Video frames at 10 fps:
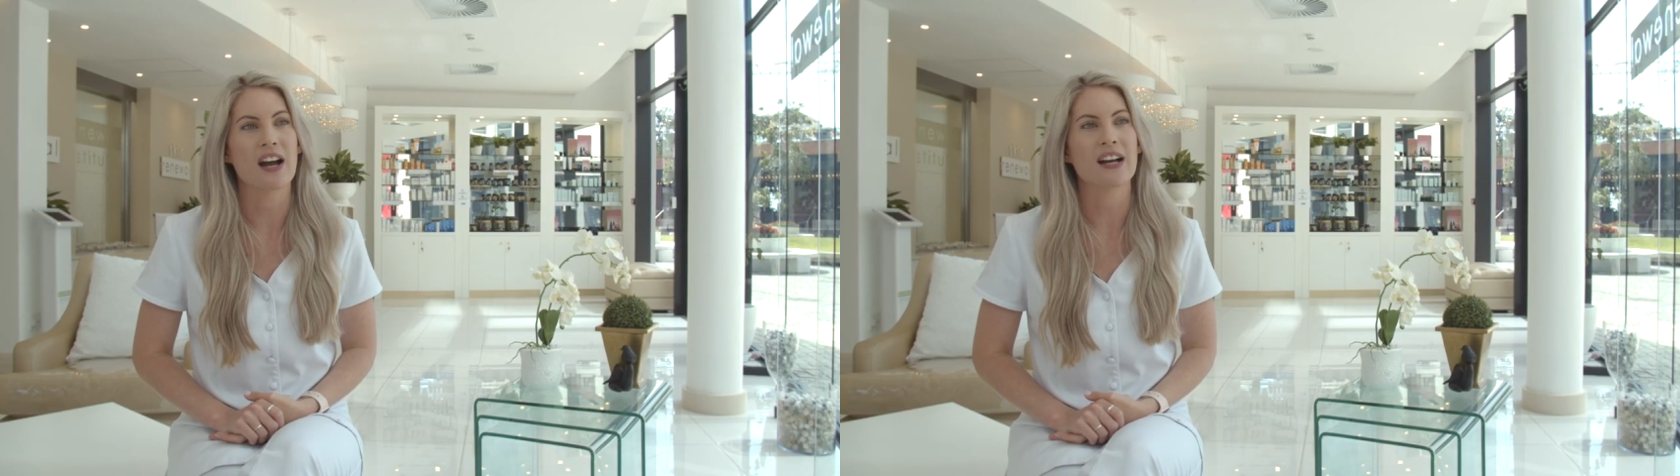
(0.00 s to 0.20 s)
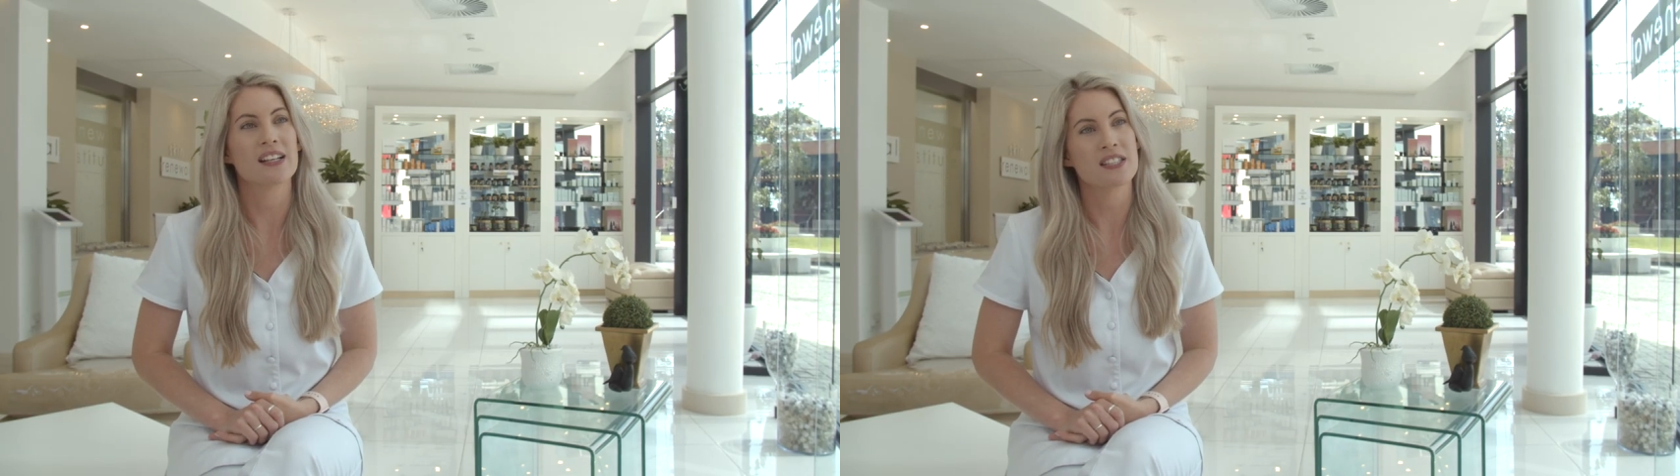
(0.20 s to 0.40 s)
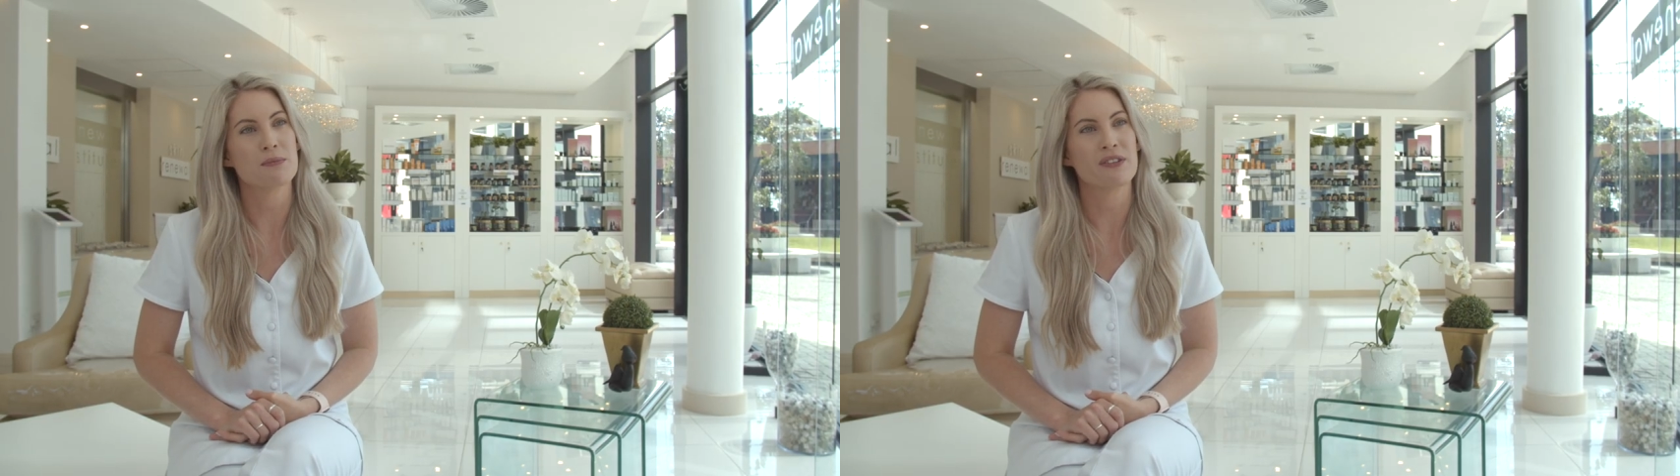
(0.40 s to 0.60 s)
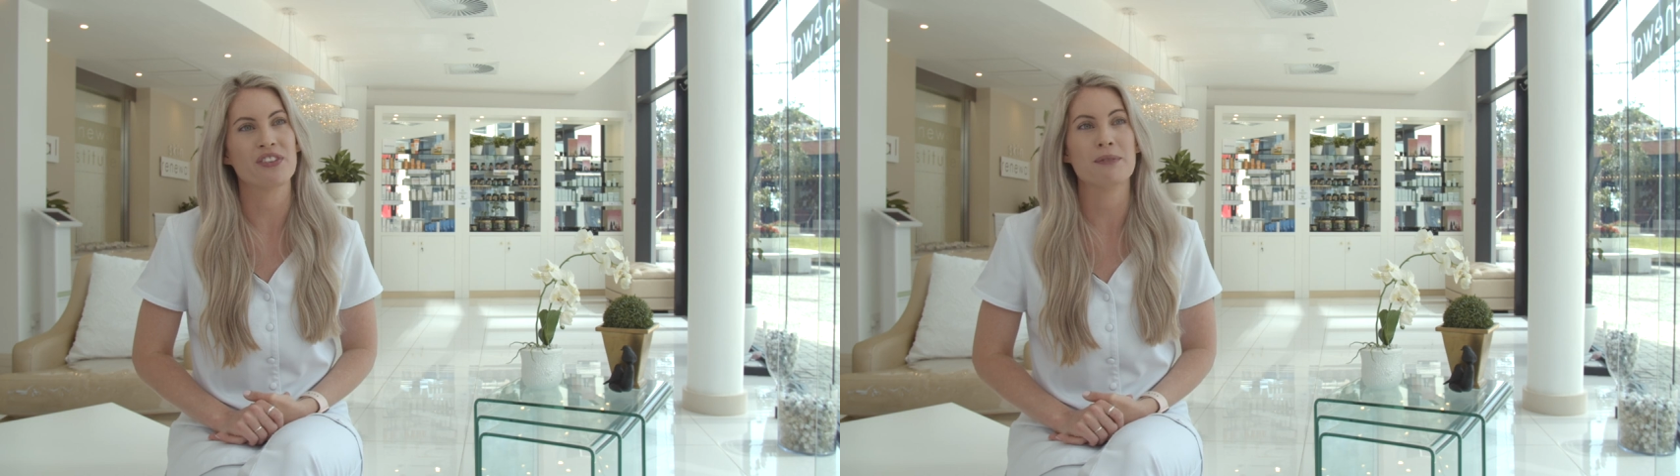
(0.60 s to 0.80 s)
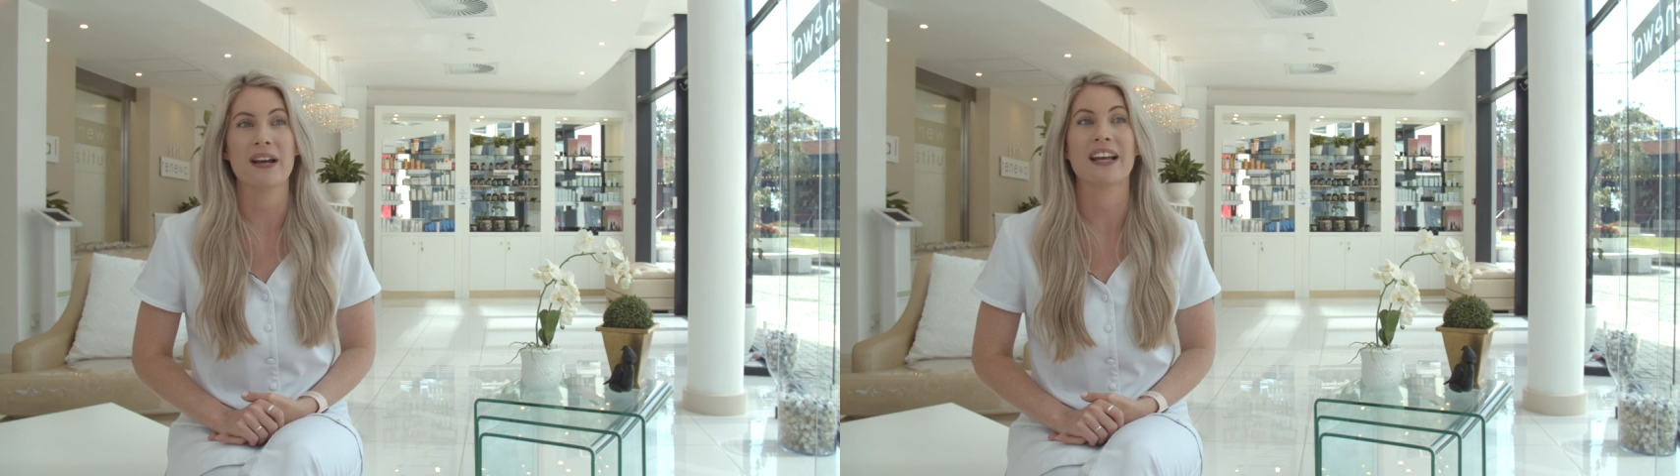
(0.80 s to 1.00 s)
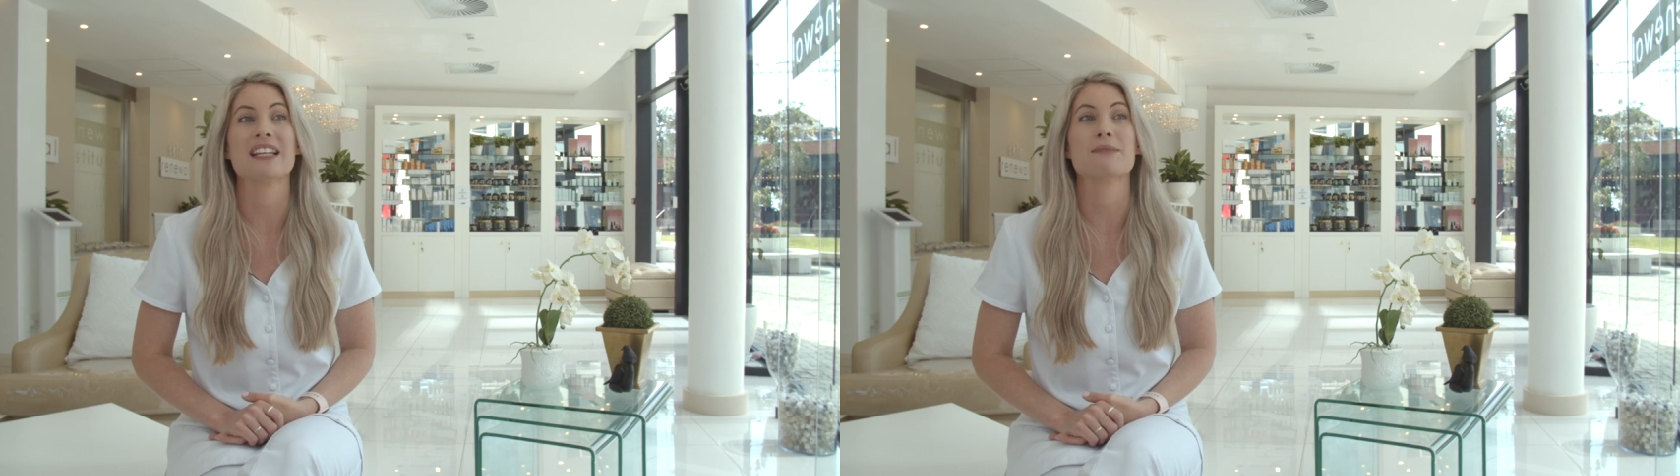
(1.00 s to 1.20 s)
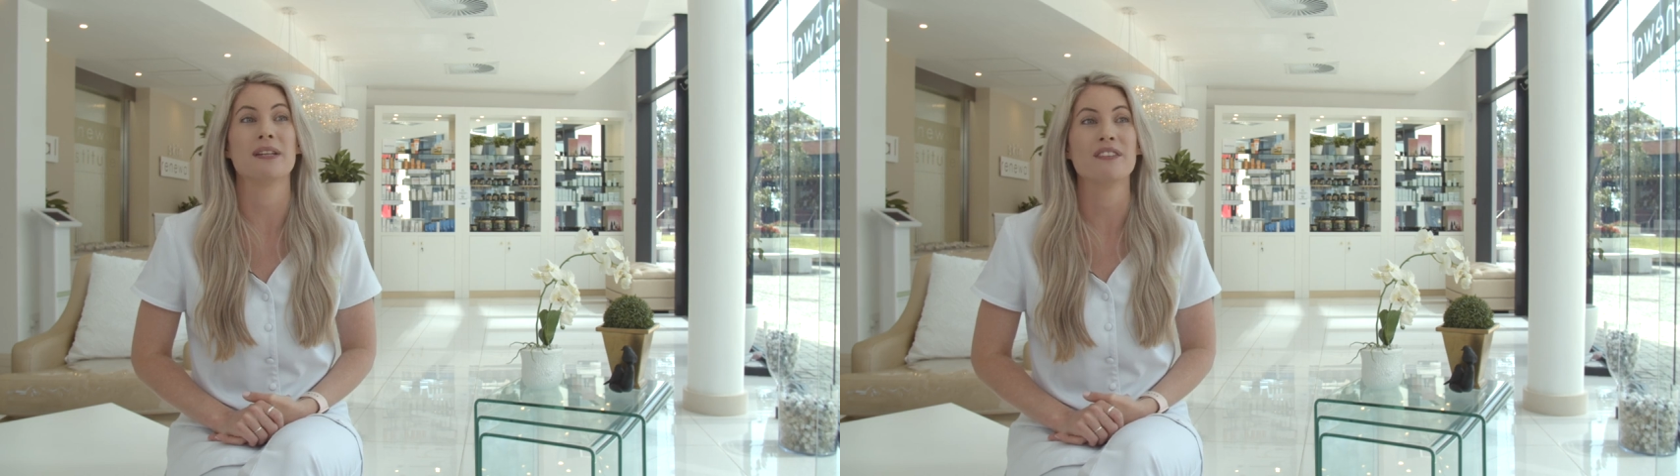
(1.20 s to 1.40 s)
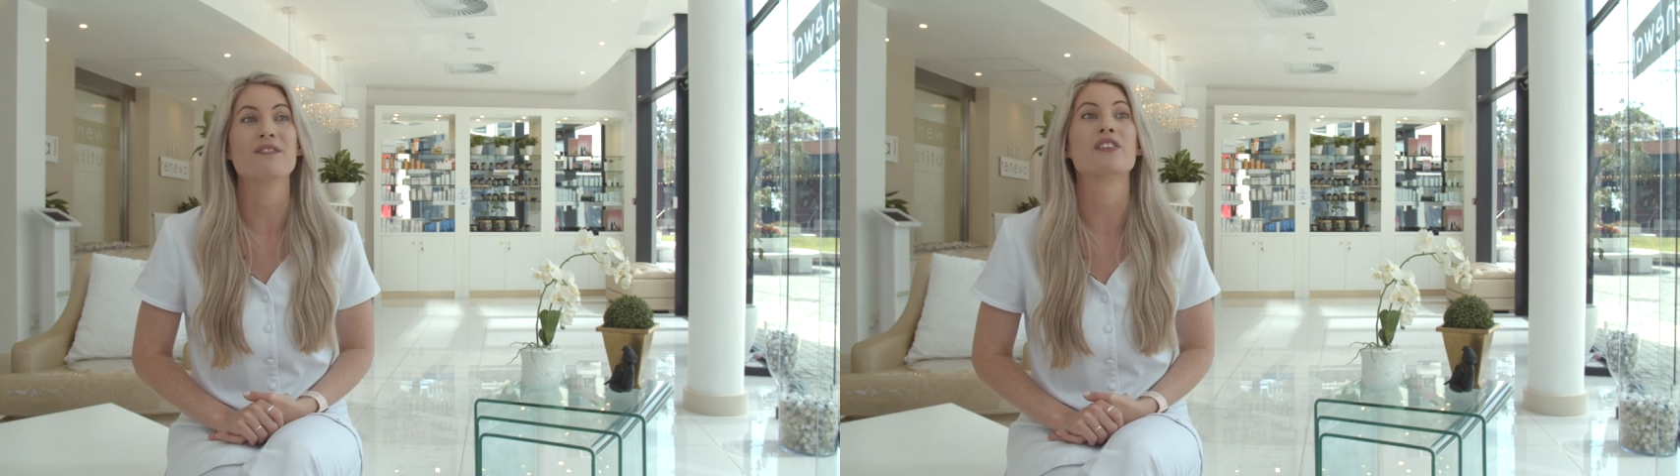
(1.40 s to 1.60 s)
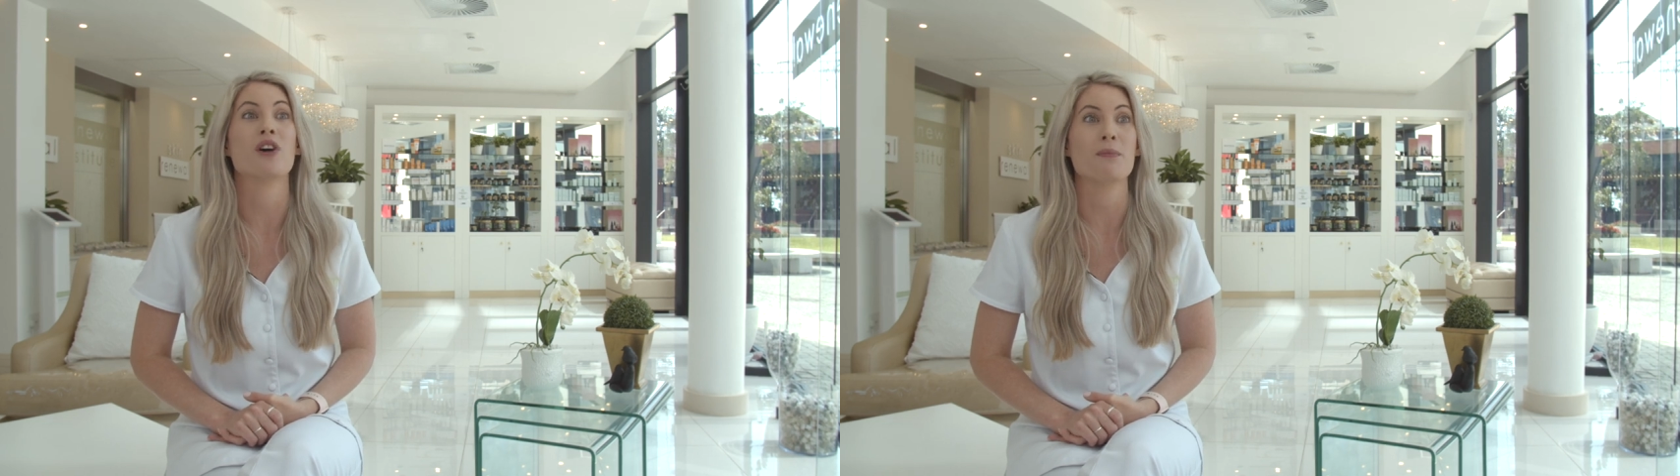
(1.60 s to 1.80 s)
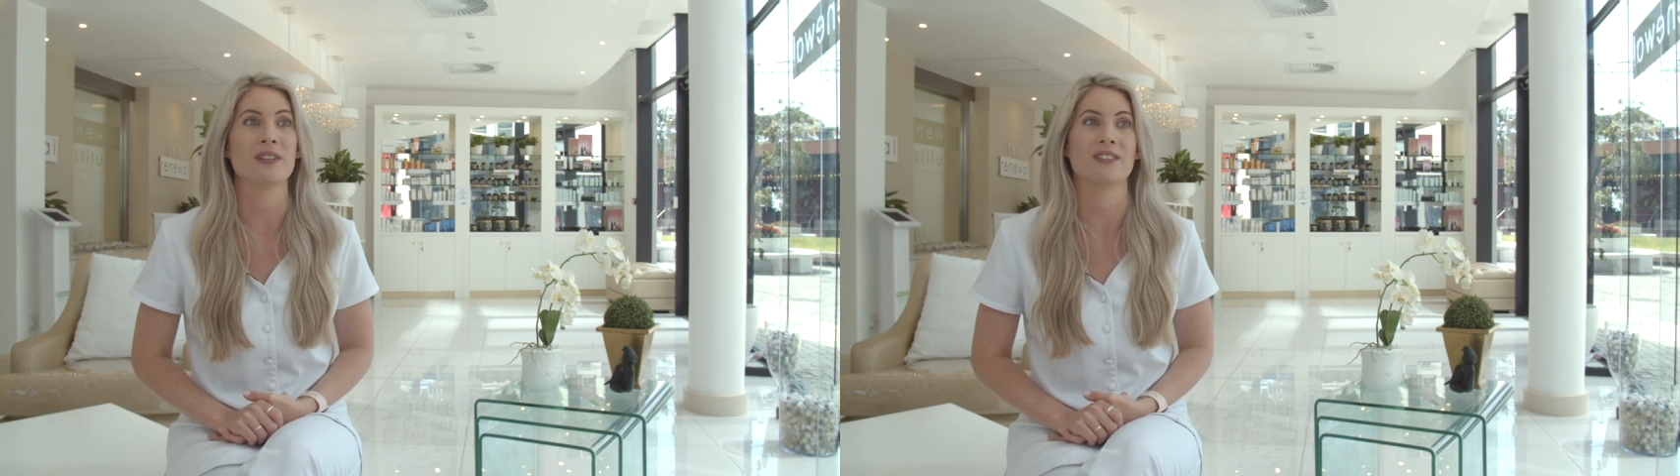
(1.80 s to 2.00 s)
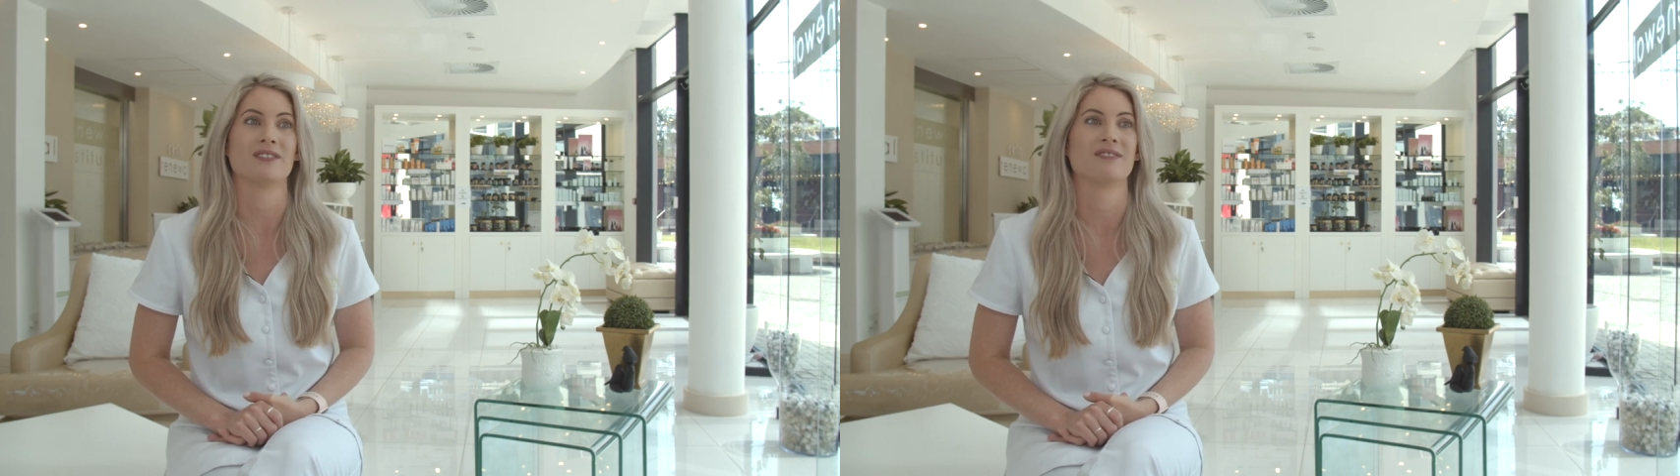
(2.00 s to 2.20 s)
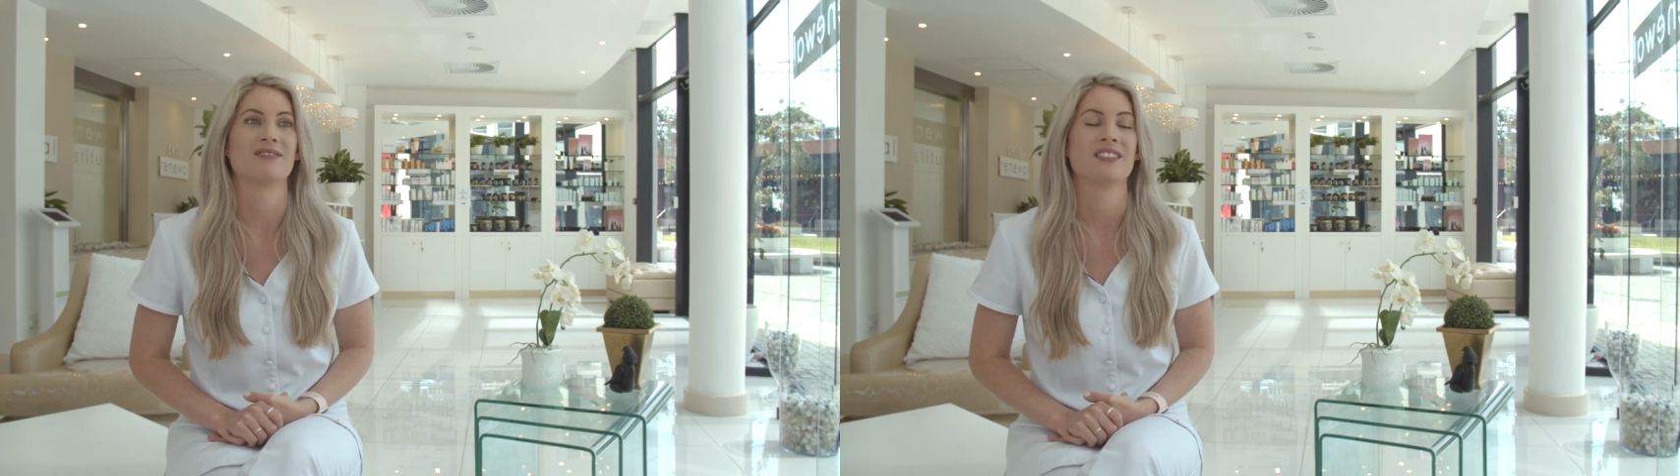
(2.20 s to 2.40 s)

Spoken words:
our customer feedback has been phenomenal.